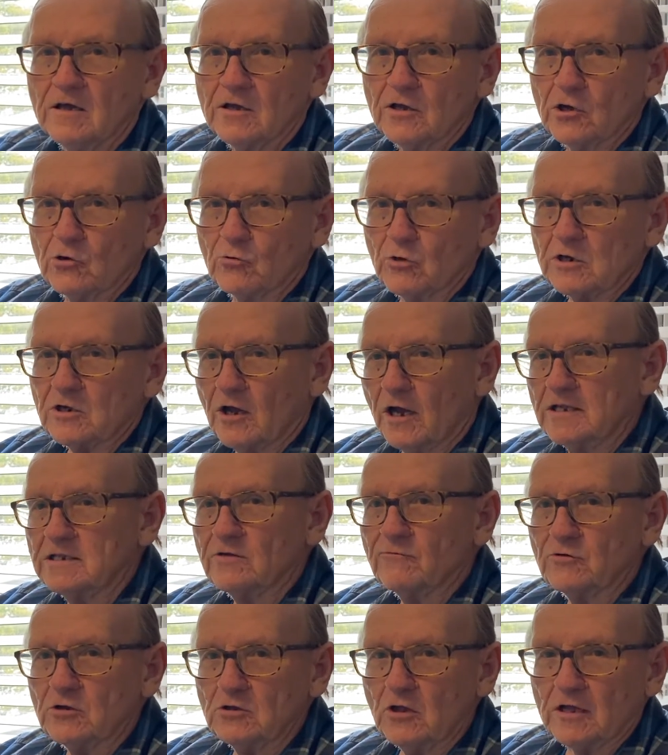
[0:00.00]
who were kind
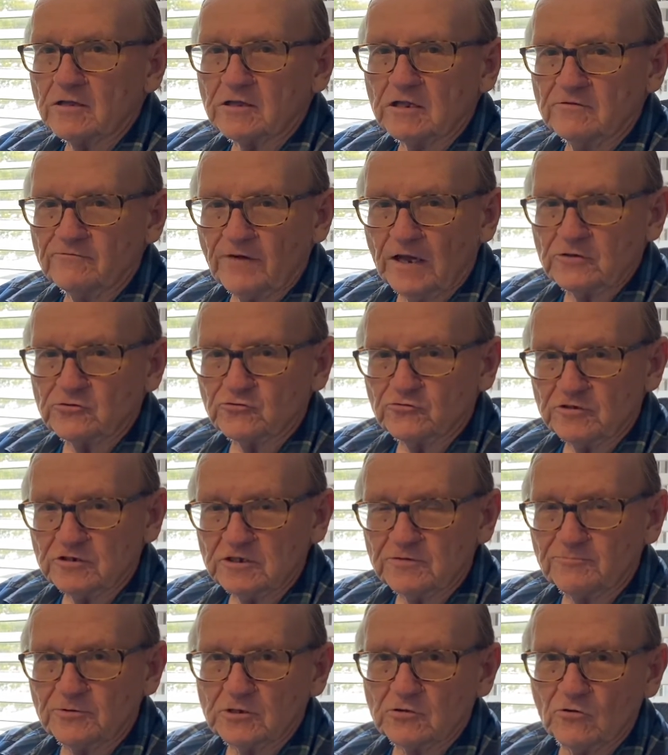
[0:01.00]
of reluctant veterans
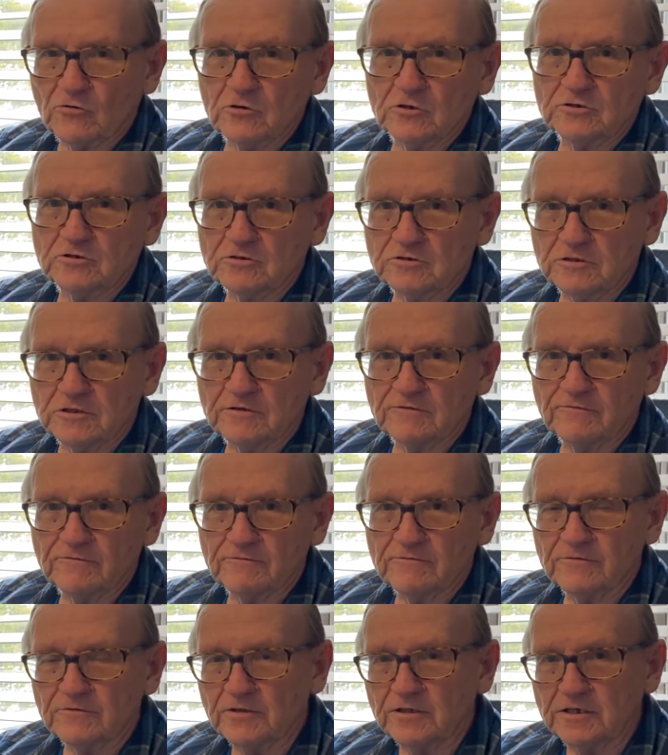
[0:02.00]
because
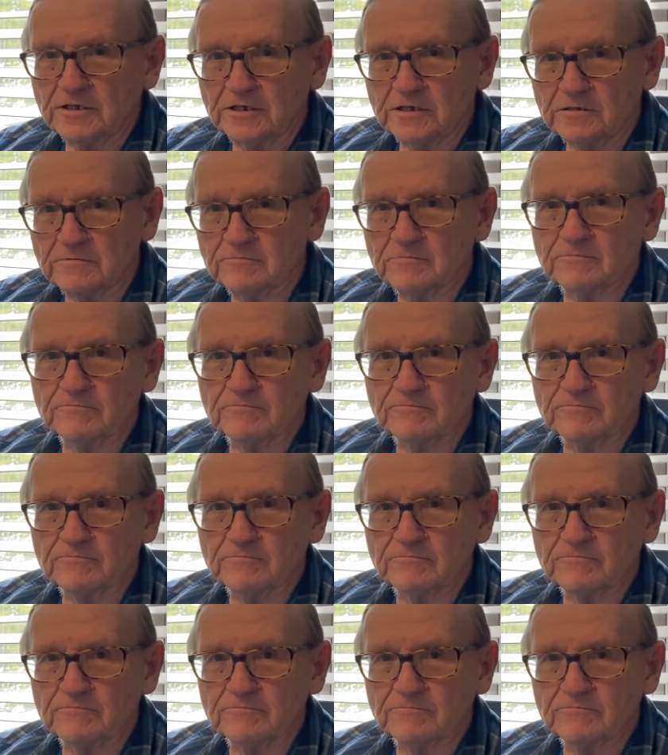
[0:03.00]
the